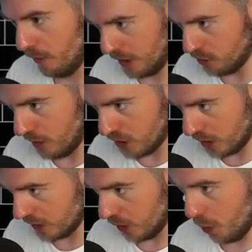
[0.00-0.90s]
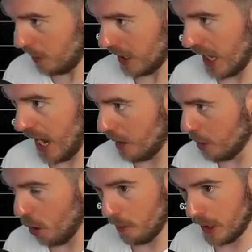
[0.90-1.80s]
Raise Edge isn't opening it. I'm
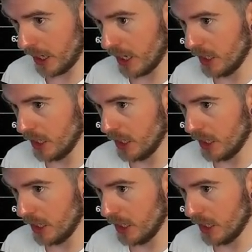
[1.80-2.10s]
not opening it.